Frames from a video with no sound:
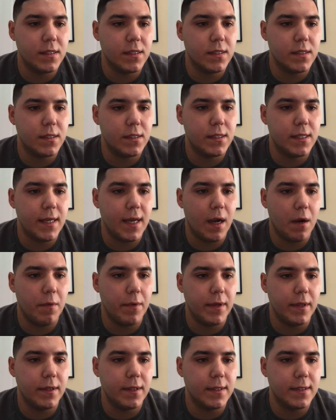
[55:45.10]
see how
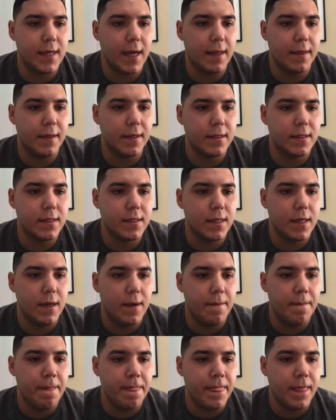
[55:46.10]
we design this.
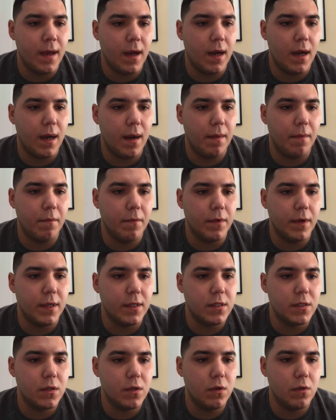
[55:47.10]

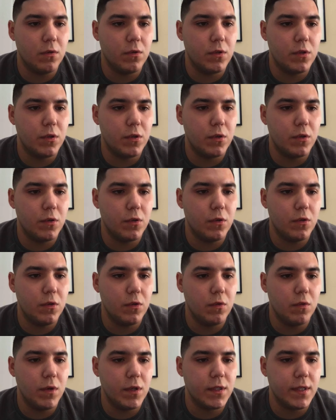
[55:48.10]
Let's go to,
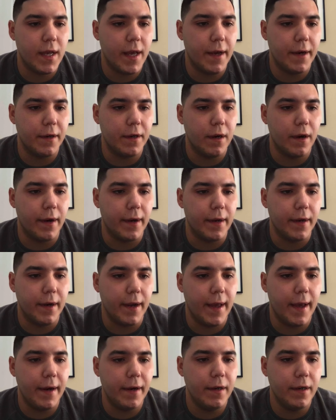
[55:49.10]
where's header? All right,
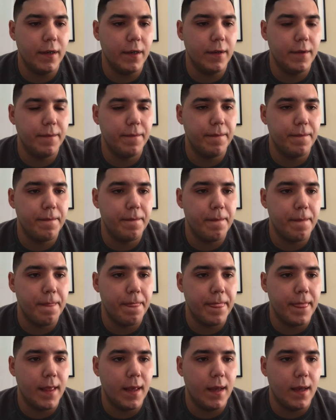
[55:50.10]
header,
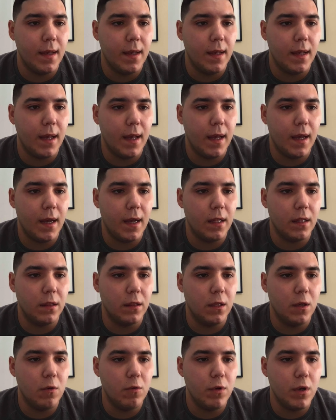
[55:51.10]

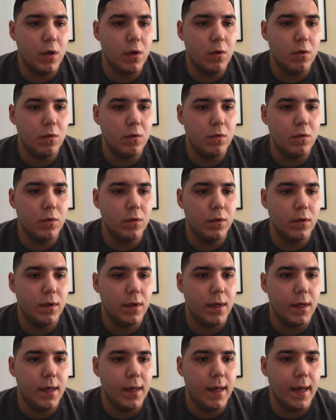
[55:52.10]
logo,
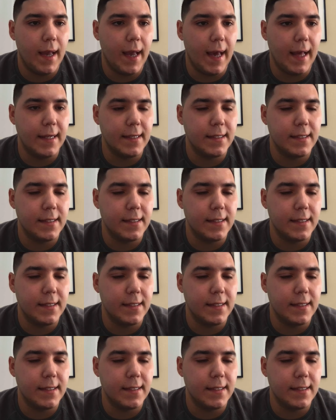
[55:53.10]
and